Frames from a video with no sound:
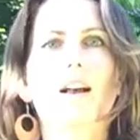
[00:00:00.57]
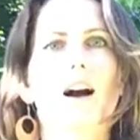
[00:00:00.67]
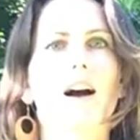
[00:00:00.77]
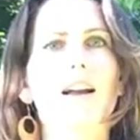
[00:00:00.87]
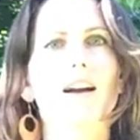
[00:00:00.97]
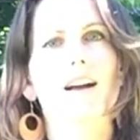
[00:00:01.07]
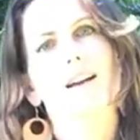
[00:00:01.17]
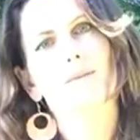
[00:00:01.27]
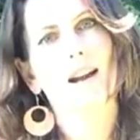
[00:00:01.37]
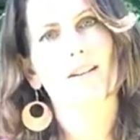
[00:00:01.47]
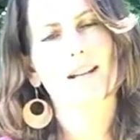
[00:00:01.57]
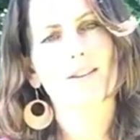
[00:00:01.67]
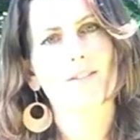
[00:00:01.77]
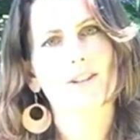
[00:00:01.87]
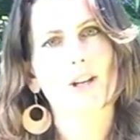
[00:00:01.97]
Hi, I'm
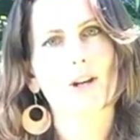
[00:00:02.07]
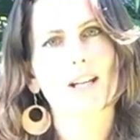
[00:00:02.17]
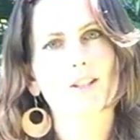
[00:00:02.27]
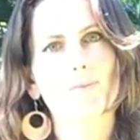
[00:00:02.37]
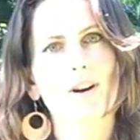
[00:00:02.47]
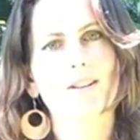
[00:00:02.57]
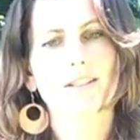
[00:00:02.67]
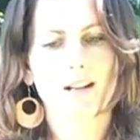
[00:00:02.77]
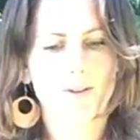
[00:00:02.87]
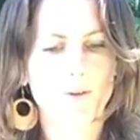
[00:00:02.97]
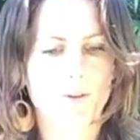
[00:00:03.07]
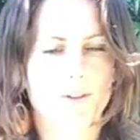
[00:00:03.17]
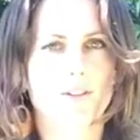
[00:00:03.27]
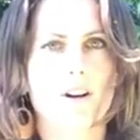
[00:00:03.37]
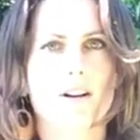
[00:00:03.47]
Kara-Leah from the Yoga Lunchbox, and I'm the
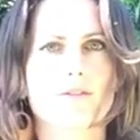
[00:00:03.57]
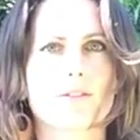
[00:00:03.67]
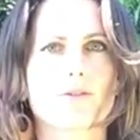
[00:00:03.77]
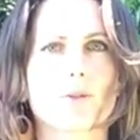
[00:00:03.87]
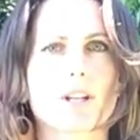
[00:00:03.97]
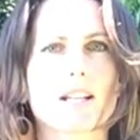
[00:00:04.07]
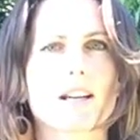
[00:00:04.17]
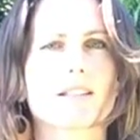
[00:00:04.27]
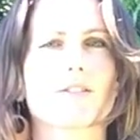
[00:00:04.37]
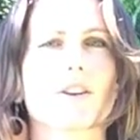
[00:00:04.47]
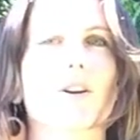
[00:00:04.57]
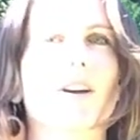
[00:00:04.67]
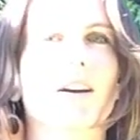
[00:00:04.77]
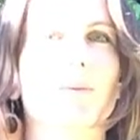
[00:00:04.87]
author of 40 Days of Yoga,